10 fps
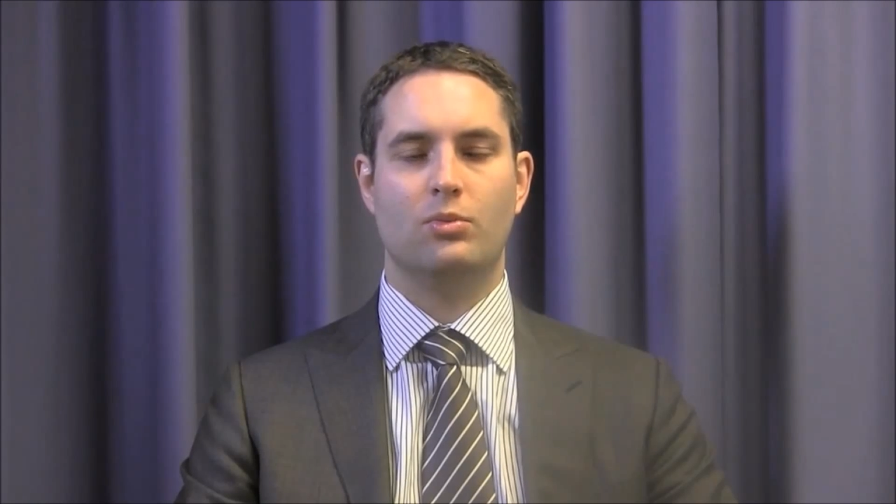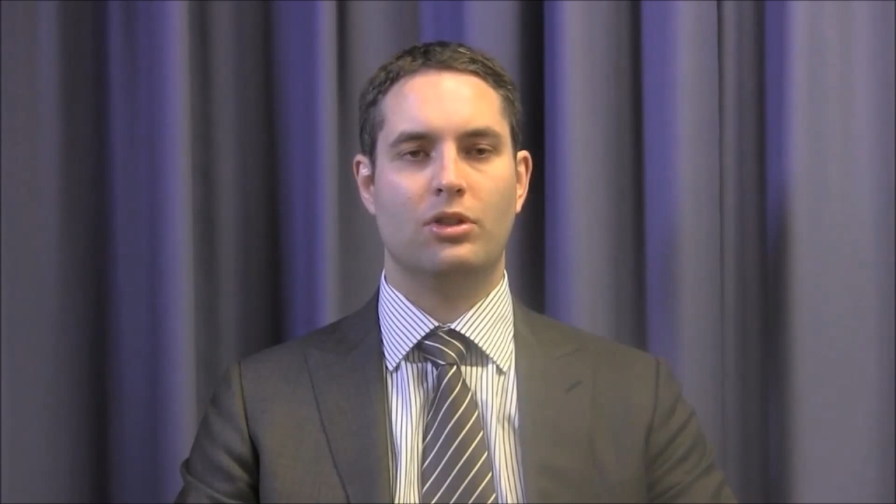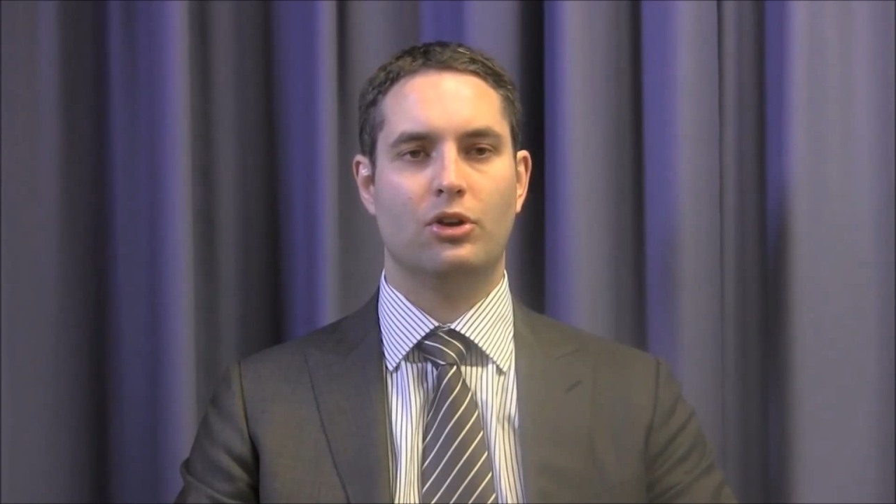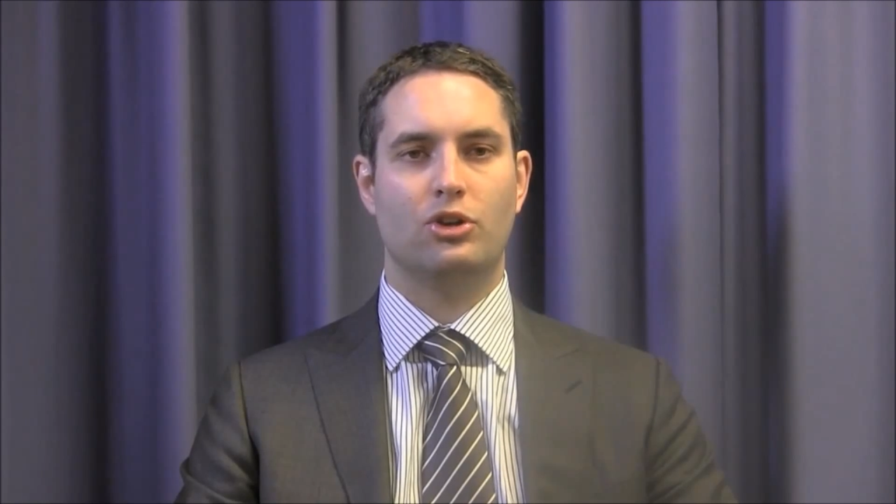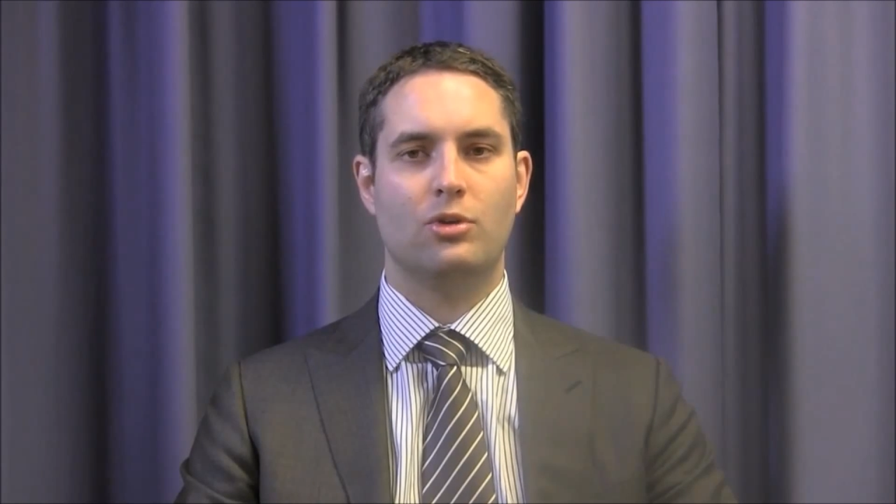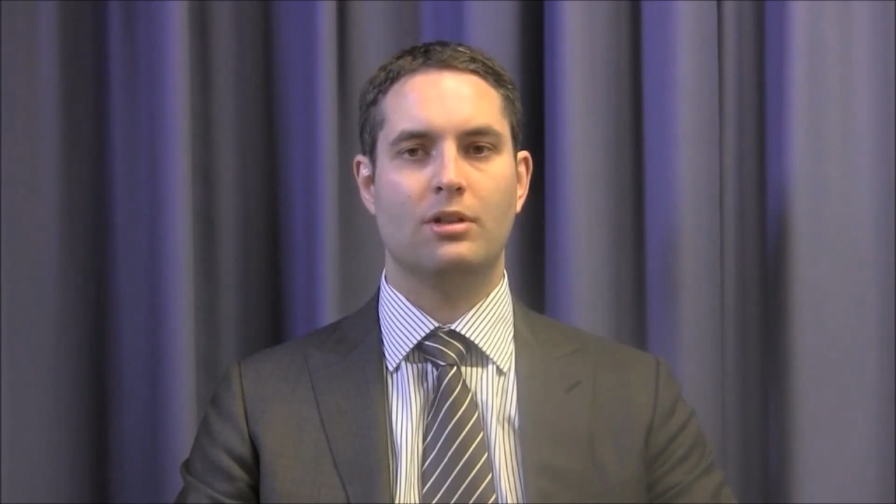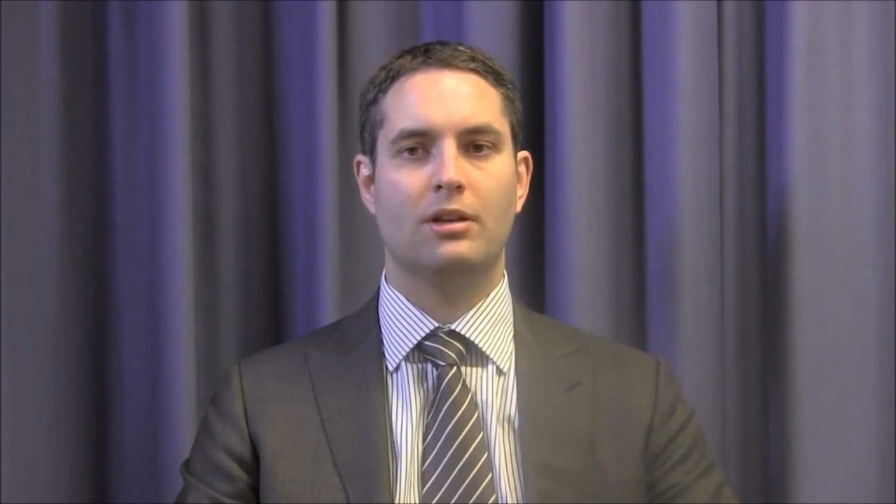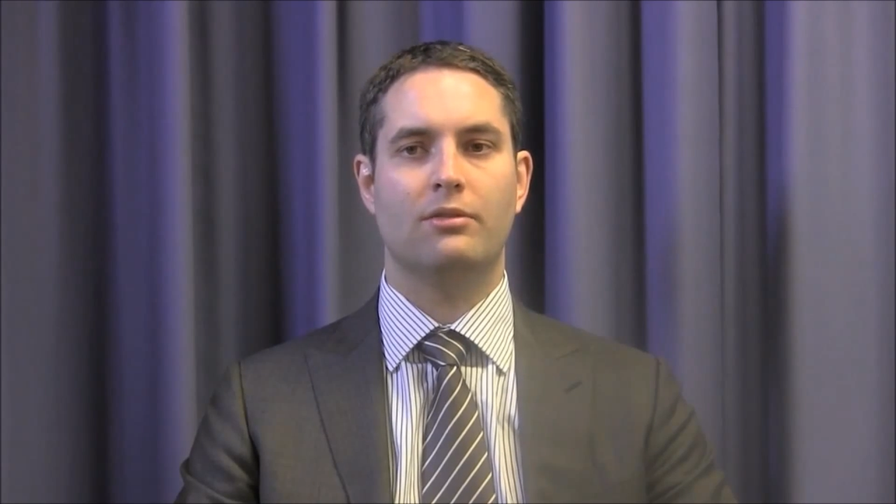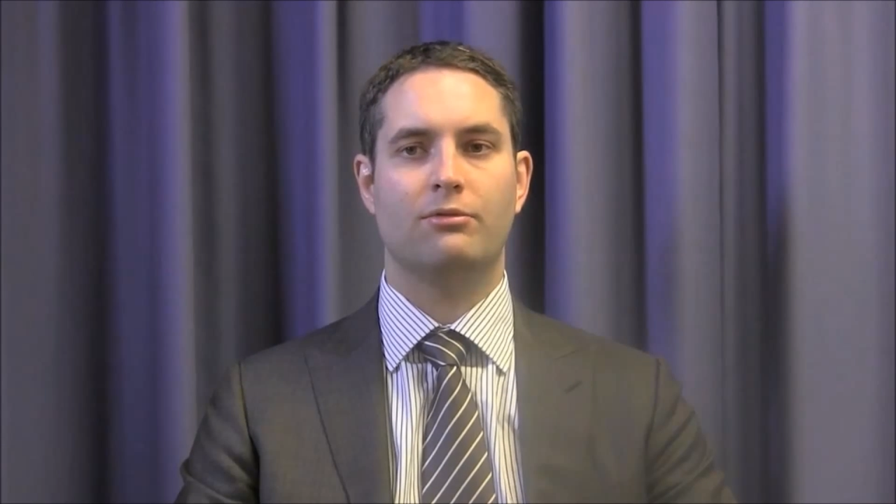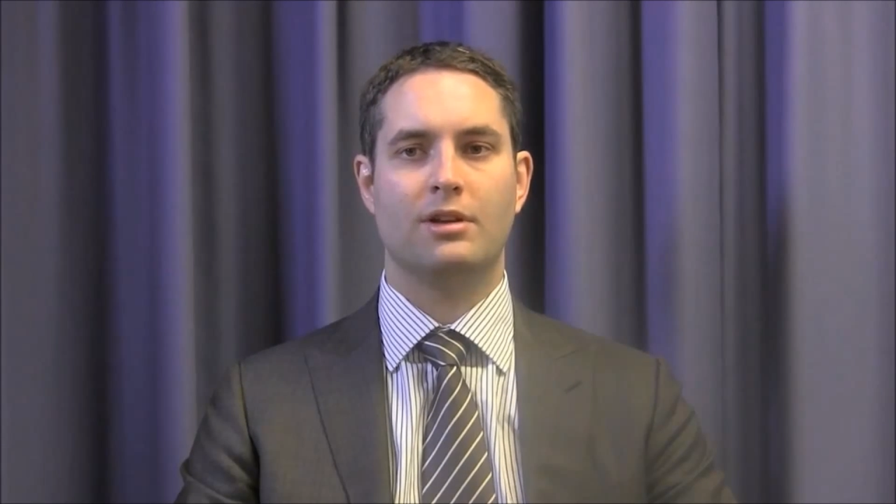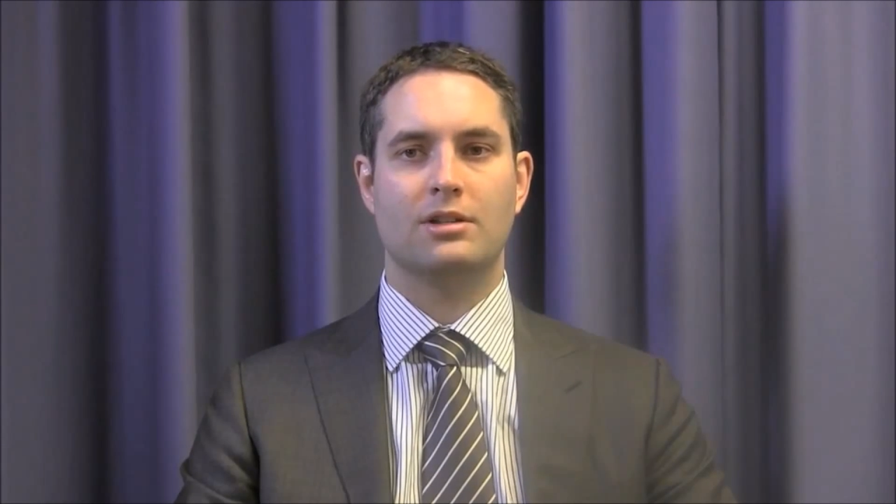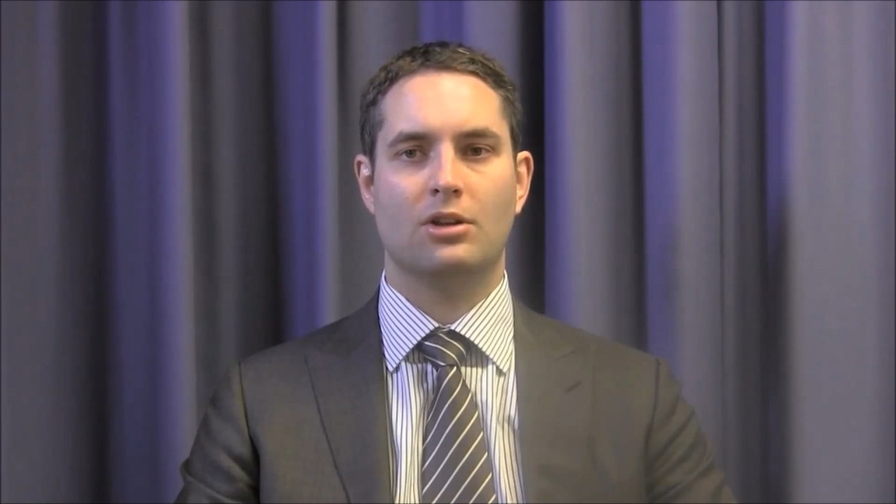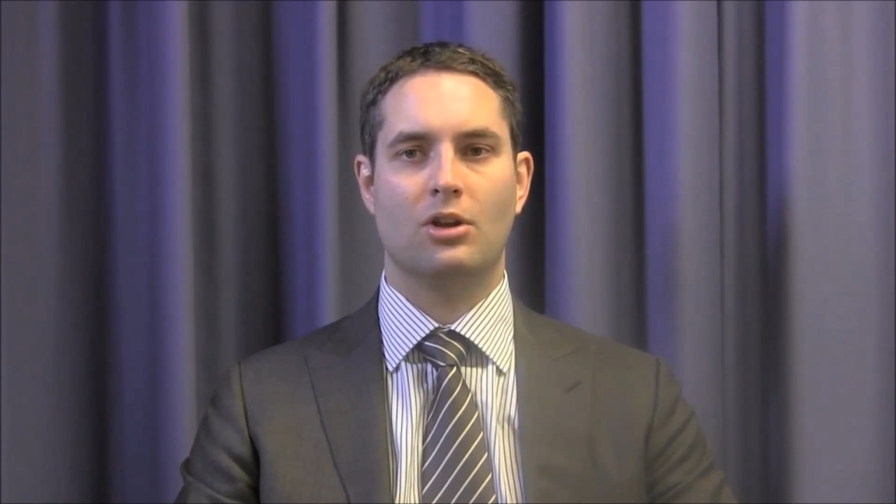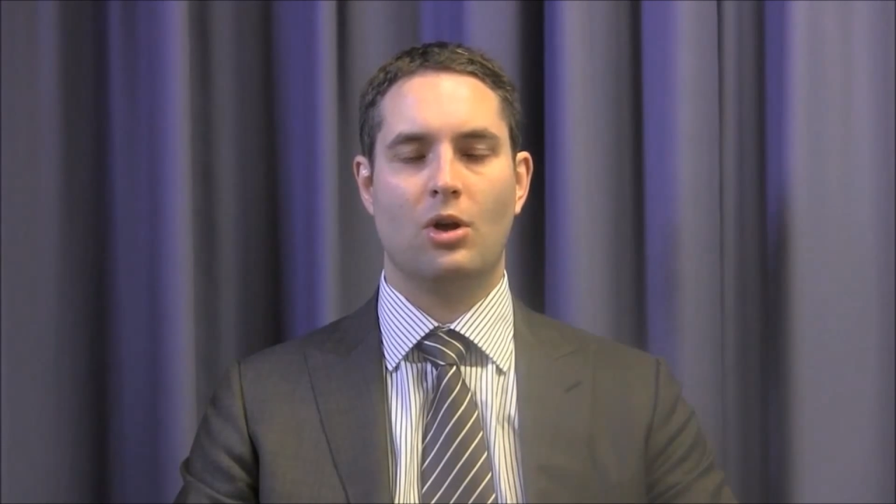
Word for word: with the cumulative risk